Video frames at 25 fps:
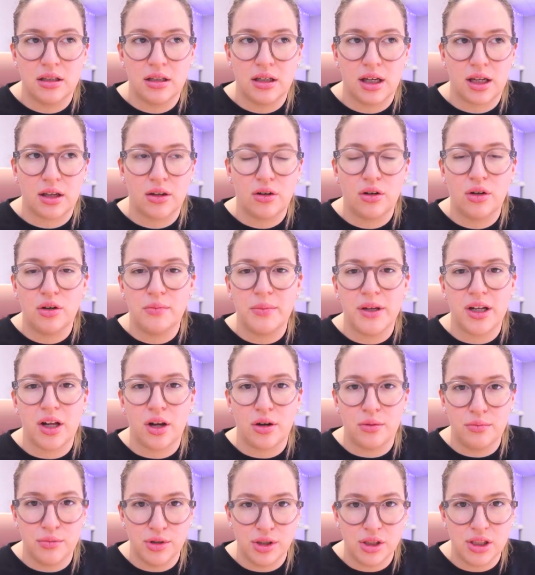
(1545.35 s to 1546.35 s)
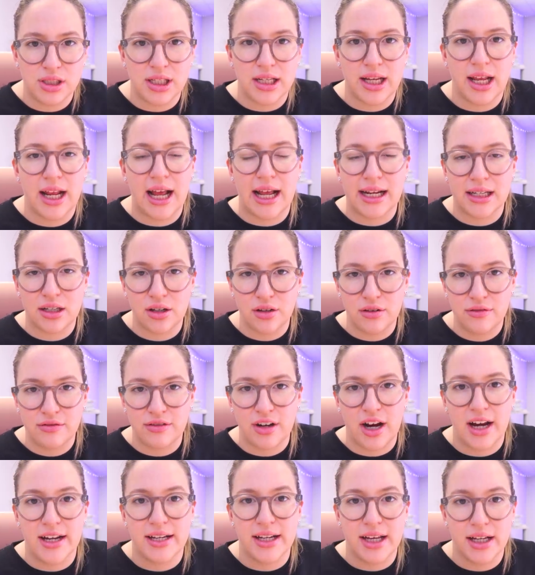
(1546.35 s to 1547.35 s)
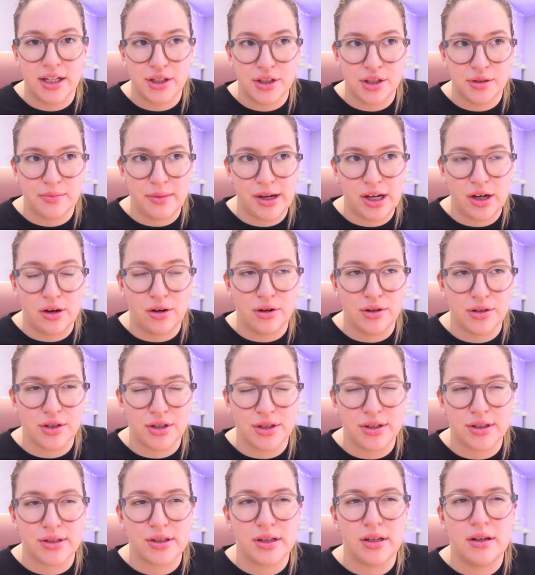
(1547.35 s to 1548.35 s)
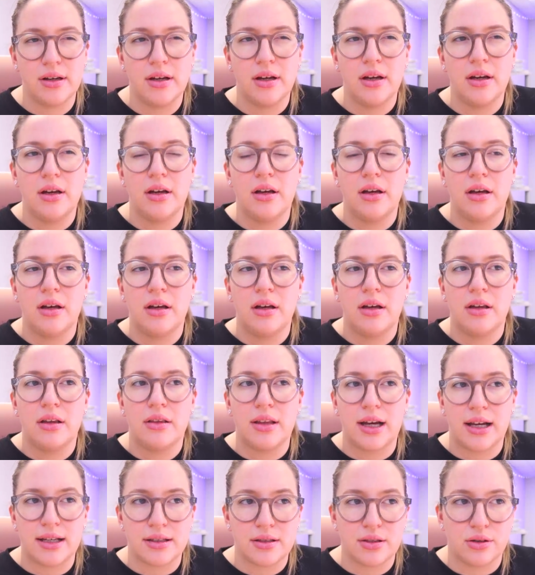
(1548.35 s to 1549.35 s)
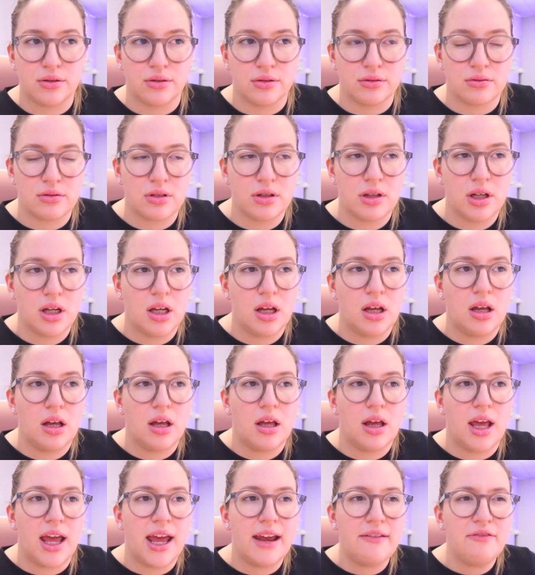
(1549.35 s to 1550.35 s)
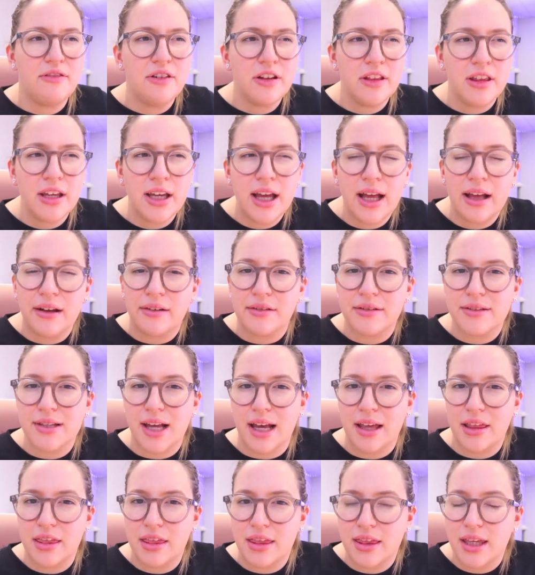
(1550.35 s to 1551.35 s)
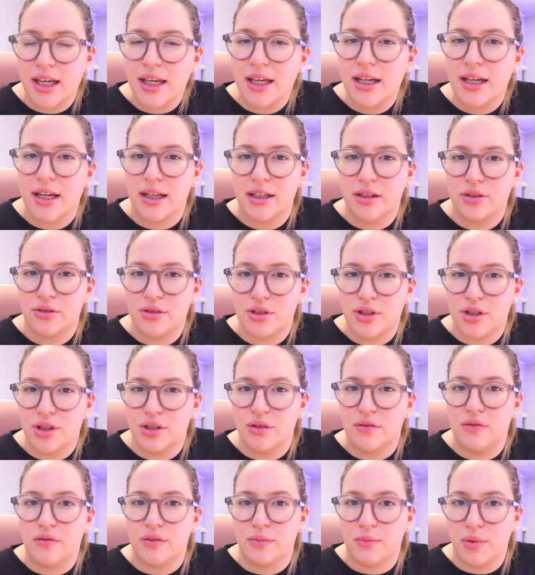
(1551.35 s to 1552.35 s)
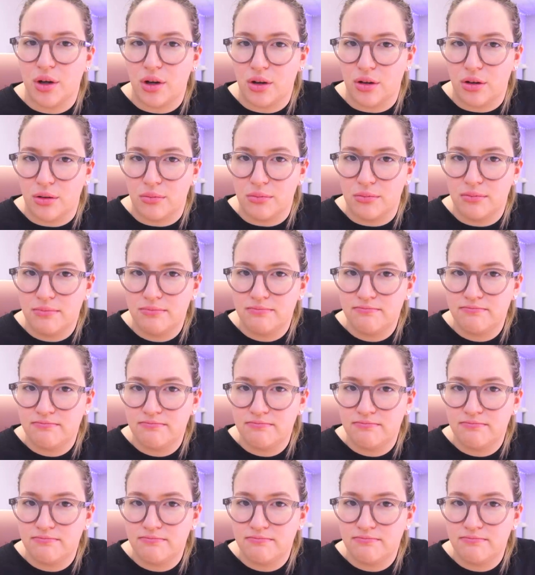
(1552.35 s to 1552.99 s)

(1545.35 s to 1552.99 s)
I could come in on a Monday and on a Friday and do my orders. That's good. Everything else I think I could do from home.